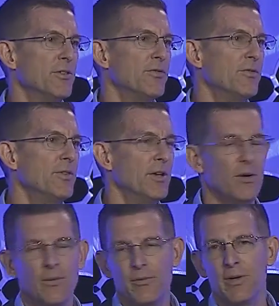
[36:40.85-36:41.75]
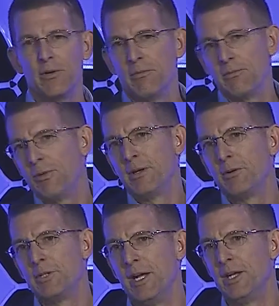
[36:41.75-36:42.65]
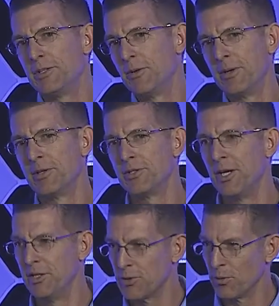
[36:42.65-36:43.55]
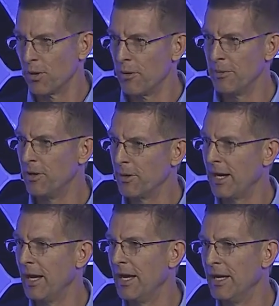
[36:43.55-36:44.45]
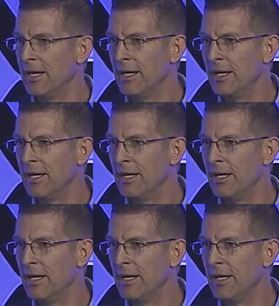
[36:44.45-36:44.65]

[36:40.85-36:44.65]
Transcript: If we don't change, no one else changes, we'll all be okay.